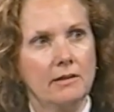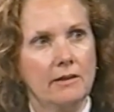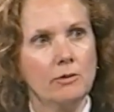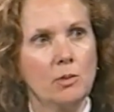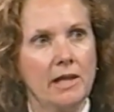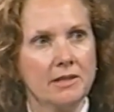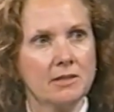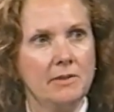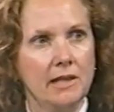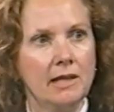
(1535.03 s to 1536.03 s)
Everyone has
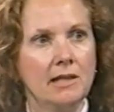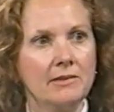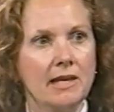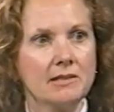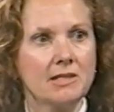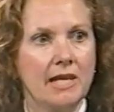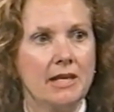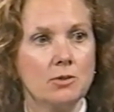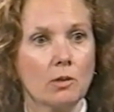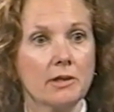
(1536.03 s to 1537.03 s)
to begin at that
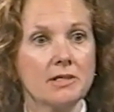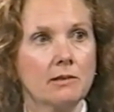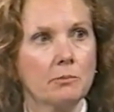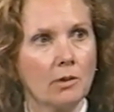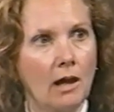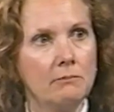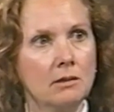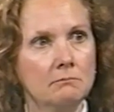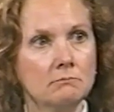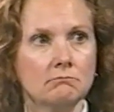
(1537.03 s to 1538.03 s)
stage where is it a
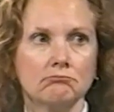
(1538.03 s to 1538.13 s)
problem?